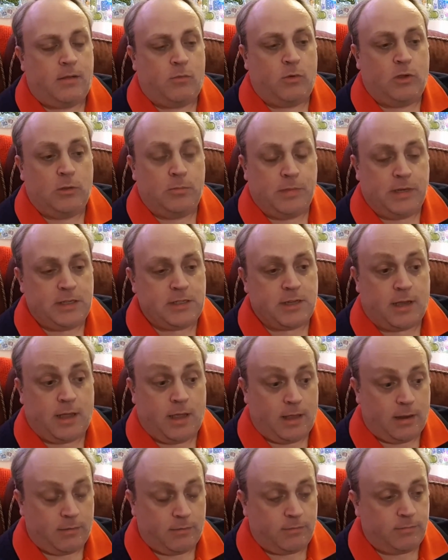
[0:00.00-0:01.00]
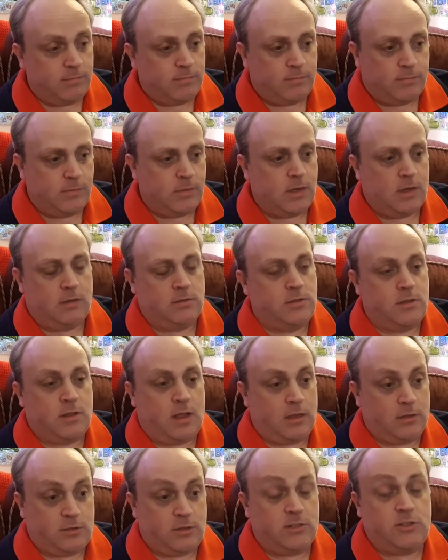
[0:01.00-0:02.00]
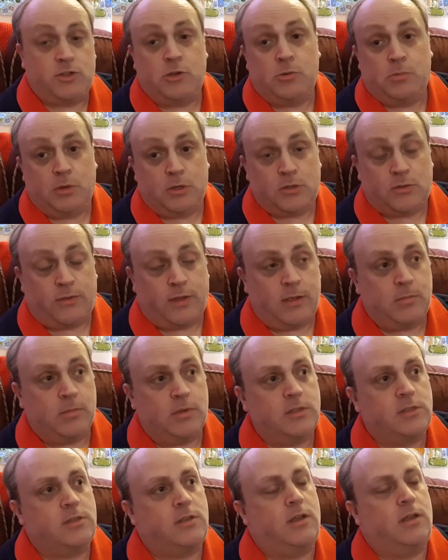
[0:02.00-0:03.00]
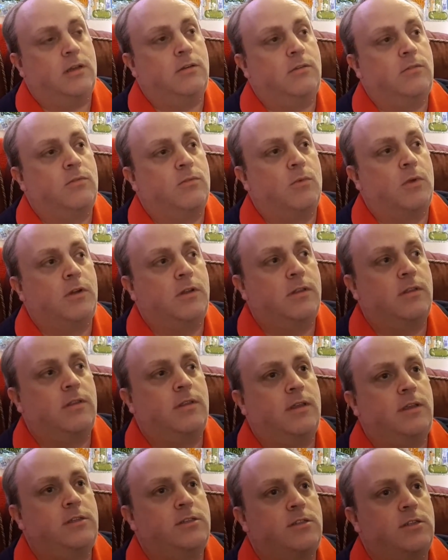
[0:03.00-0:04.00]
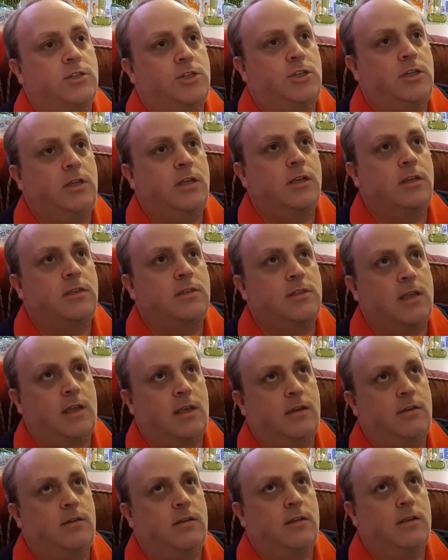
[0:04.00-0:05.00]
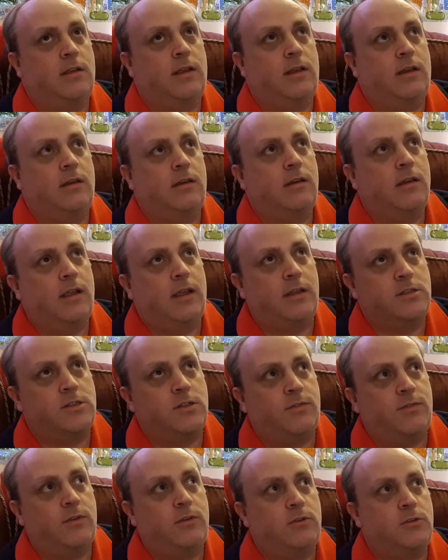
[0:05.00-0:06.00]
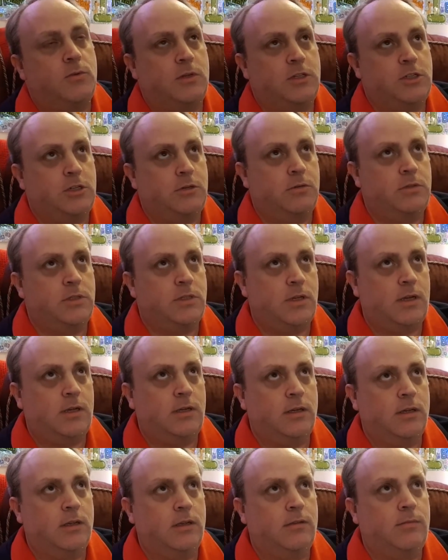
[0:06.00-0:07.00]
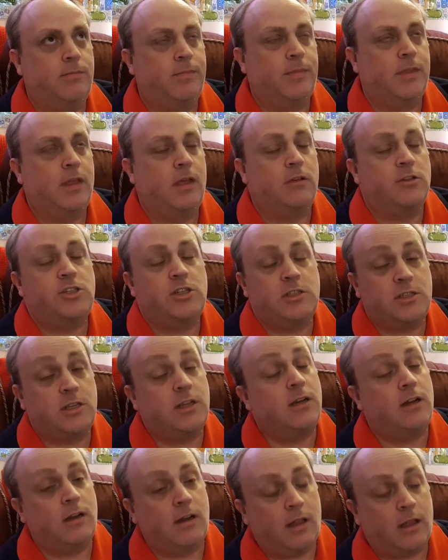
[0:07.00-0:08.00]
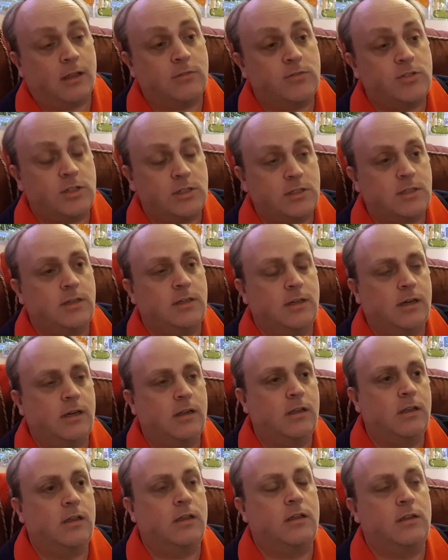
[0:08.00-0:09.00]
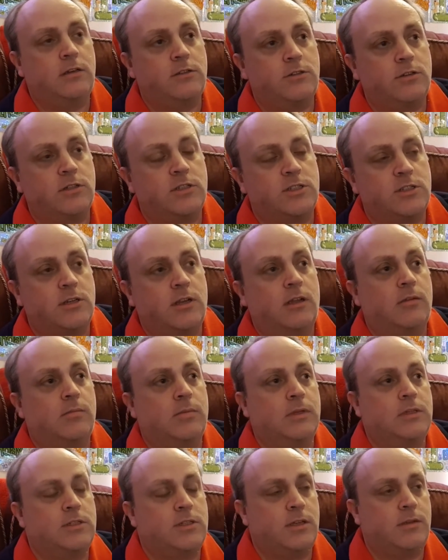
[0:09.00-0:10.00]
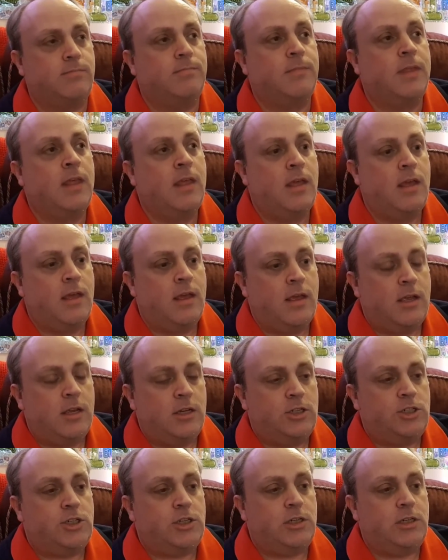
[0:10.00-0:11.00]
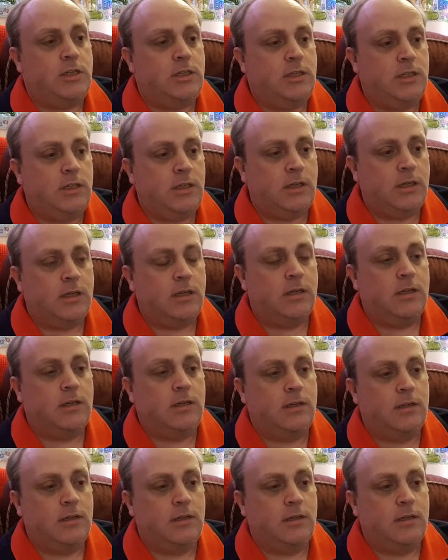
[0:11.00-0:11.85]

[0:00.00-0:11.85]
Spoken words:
We'll Meet Again as the two most famous. And one of the things that she said in interviews when she was younger, and she's still alive, she's in her hundreds now, but she